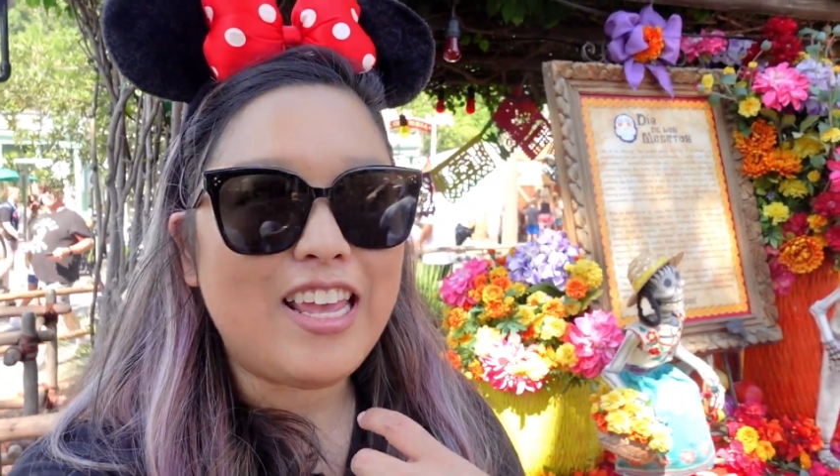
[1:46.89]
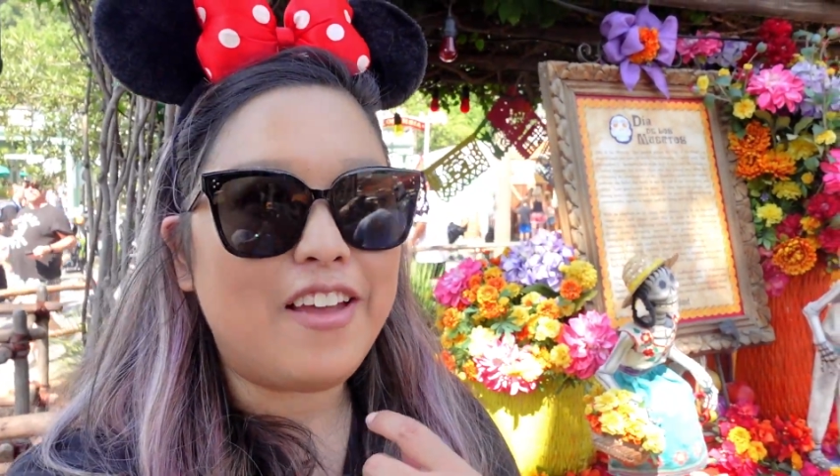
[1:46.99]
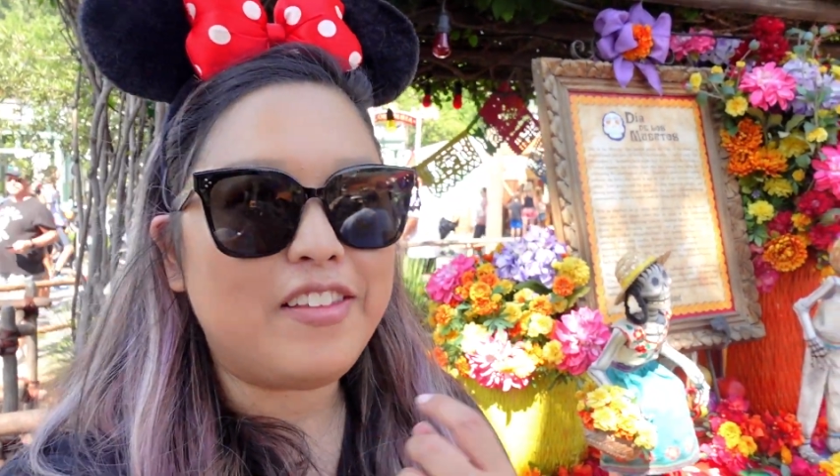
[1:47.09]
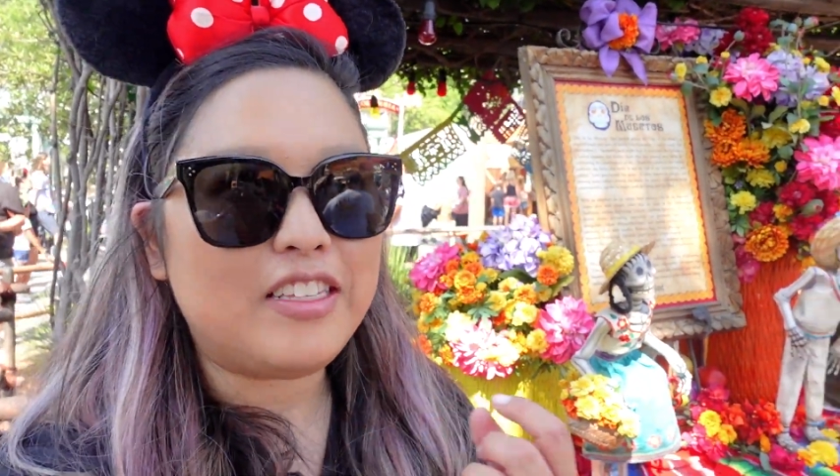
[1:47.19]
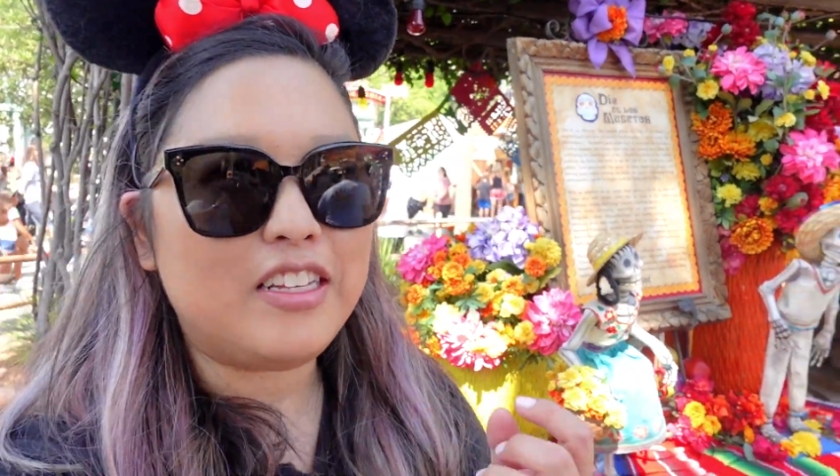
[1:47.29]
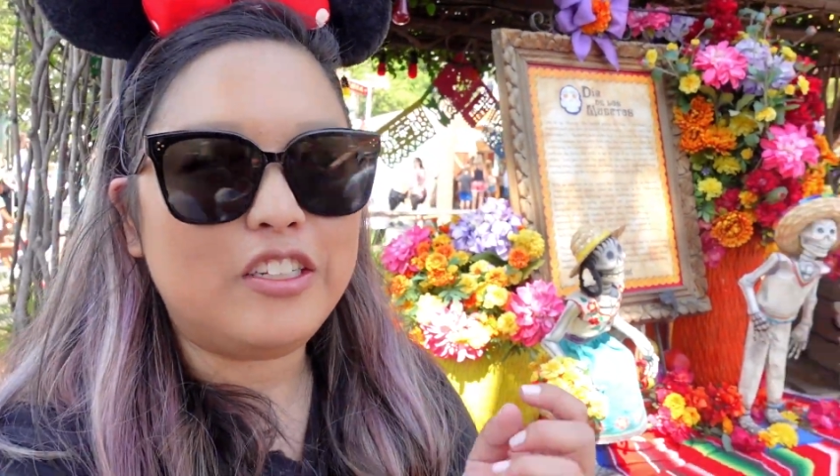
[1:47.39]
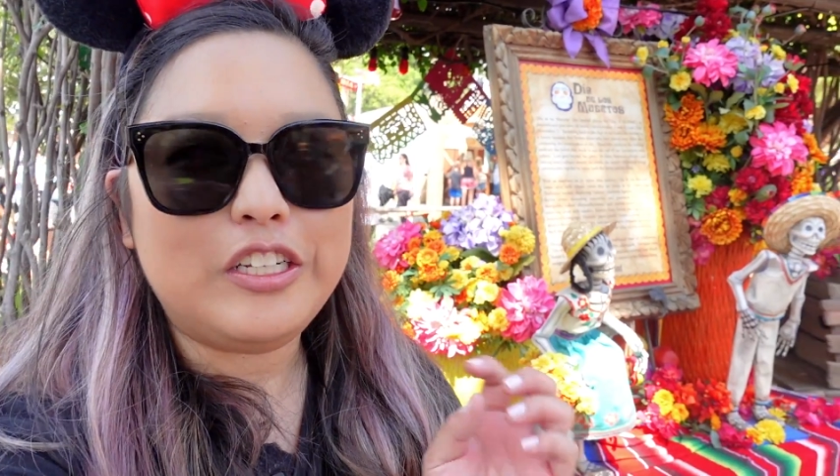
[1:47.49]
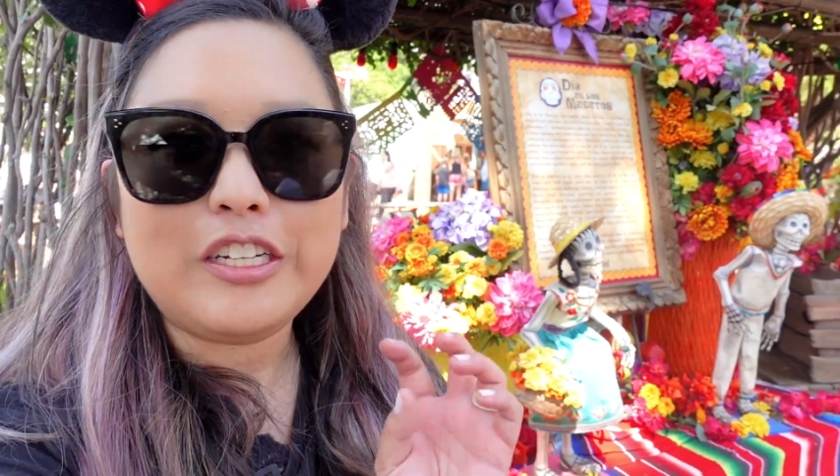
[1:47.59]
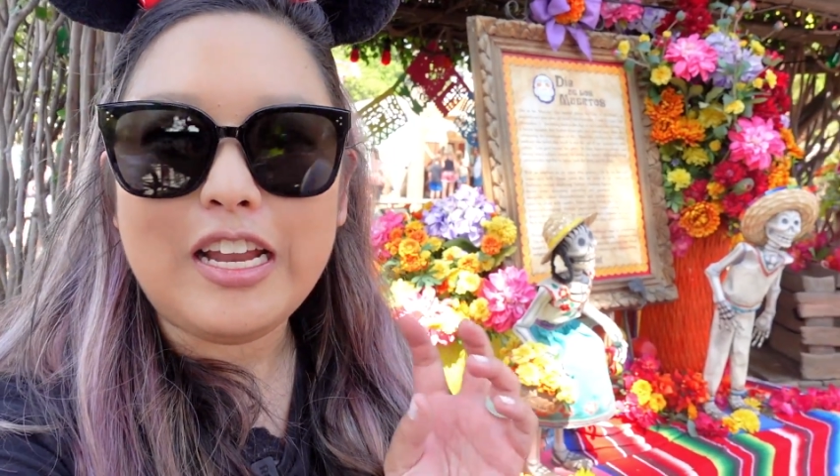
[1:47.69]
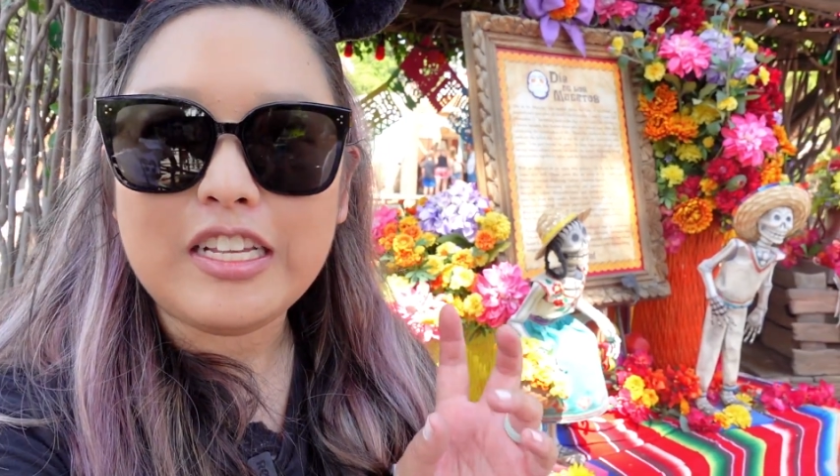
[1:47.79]
they have this little
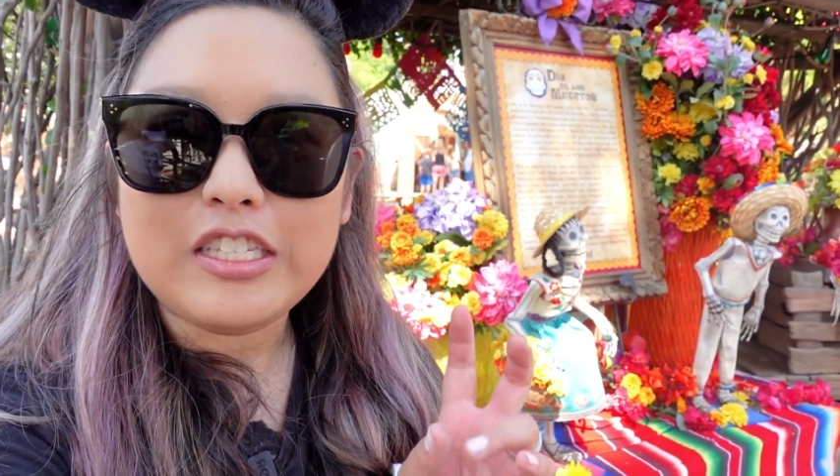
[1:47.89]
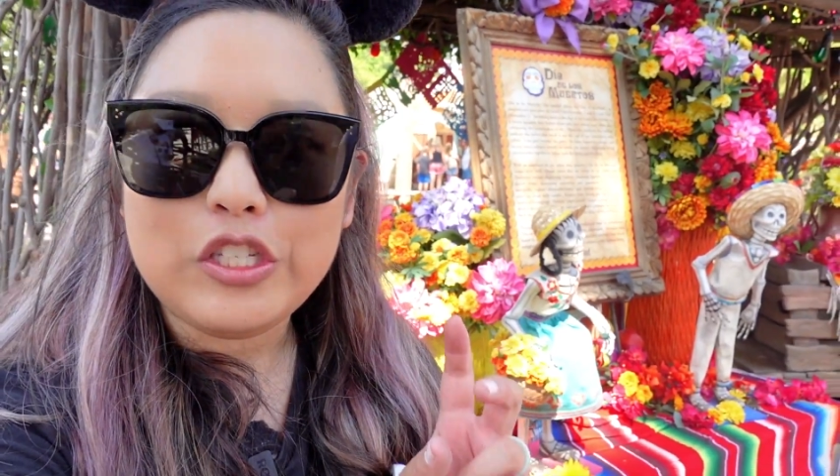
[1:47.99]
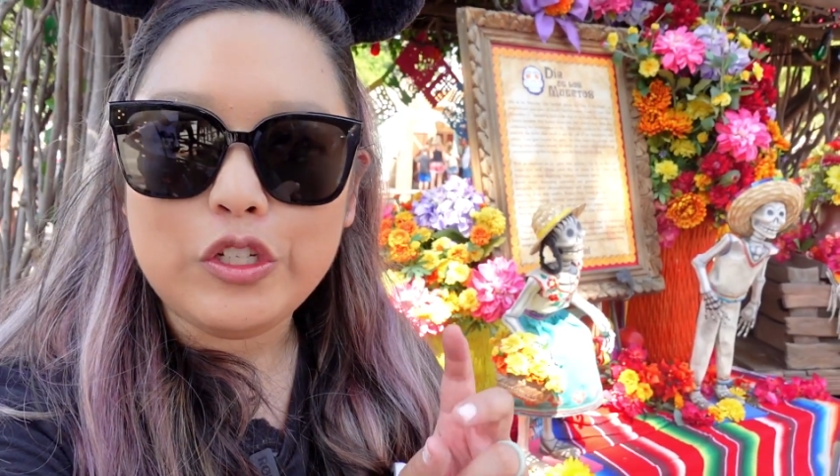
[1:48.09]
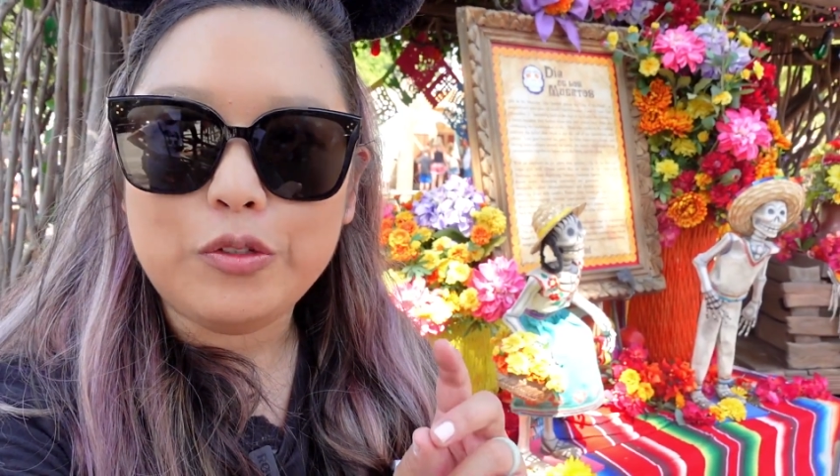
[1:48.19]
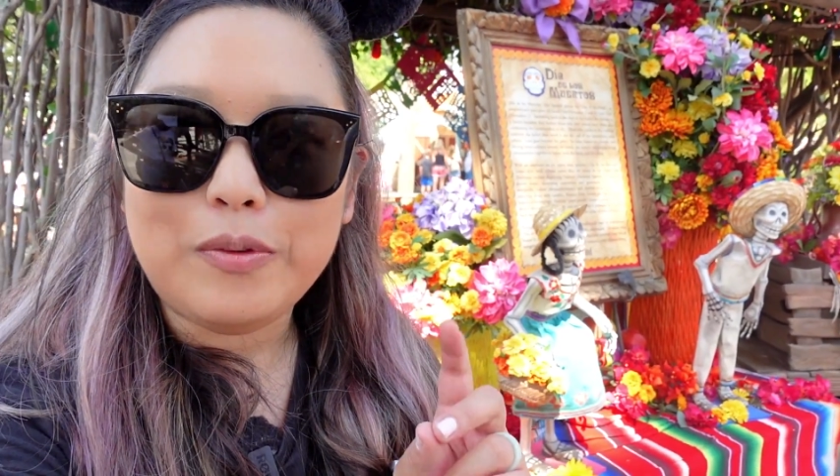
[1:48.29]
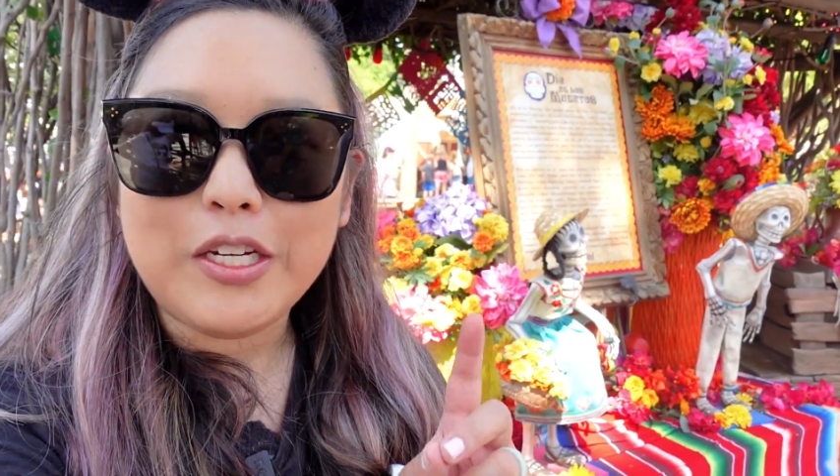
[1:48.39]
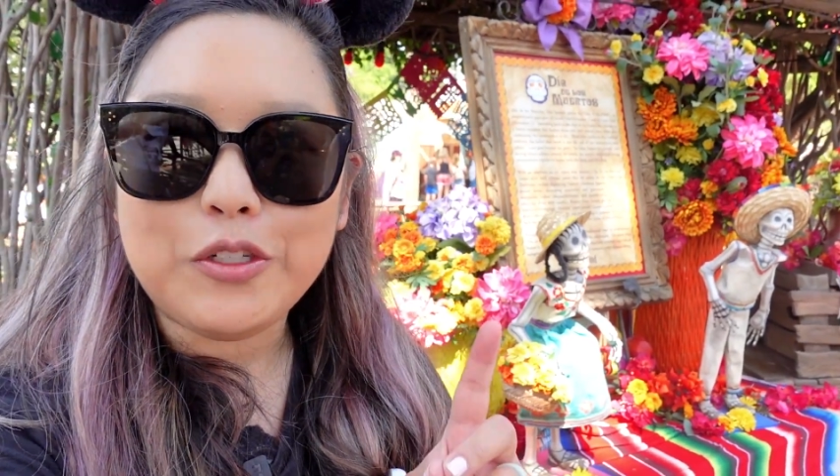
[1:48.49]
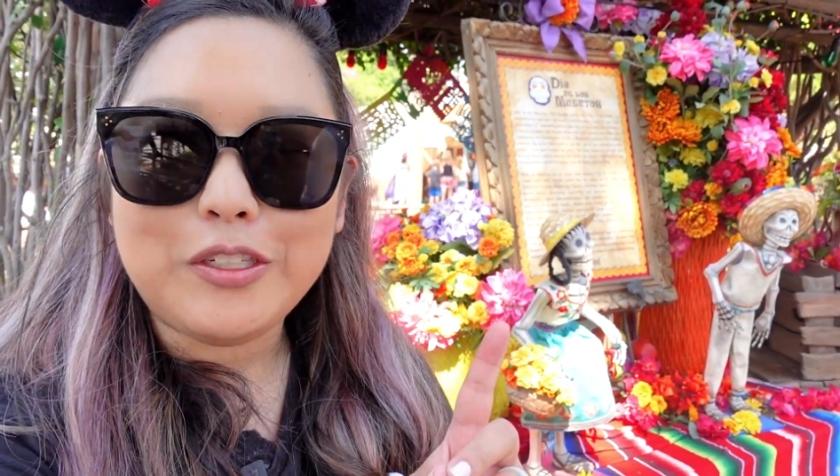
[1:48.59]
nook next to Rancho